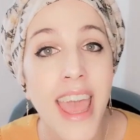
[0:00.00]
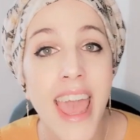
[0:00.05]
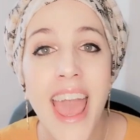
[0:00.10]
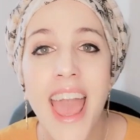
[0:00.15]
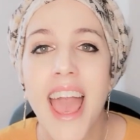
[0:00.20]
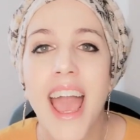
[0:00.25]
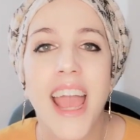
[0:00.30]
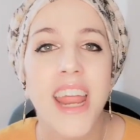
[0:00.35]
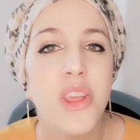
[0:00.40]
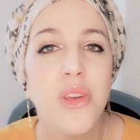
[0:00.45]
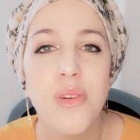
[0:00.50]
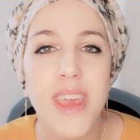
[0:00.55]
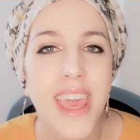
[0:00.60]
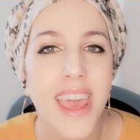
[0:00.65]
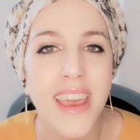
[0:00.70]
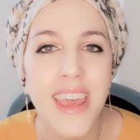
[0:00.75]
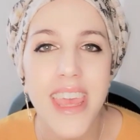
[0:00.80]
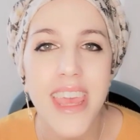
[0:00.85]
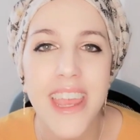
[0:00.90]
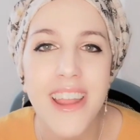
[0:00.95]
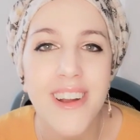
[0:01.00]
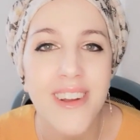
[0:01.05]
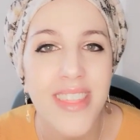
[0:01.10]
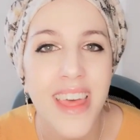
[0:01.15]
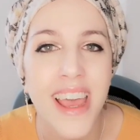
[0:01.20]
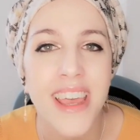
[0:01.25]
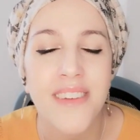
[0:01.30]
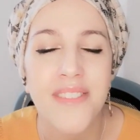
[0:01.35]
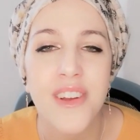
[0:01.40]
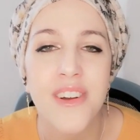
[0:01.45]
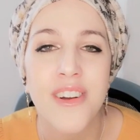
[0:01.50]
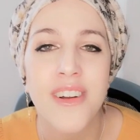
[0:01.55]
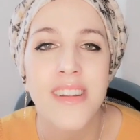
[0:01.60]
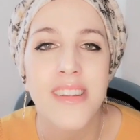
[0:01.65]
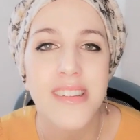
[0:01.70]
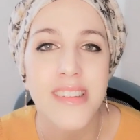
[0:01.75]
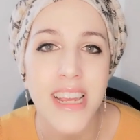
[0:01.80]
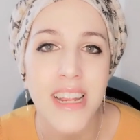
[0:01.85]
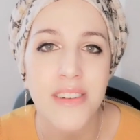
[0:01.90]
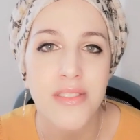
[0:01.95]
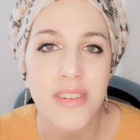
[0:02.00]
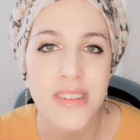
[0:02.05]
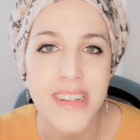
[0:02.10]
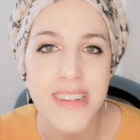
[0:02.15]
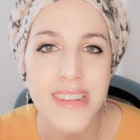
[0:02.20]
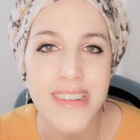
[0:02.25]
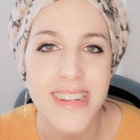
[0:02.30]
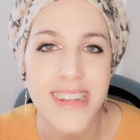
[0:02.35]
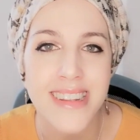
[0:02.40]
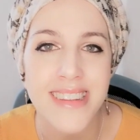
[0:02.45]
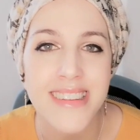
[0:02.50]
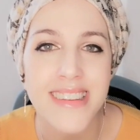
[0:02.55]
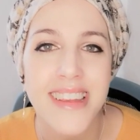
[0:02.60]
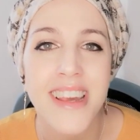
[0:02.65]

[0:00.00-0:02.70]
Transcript: and you can't hear that if you're in a state of resistance.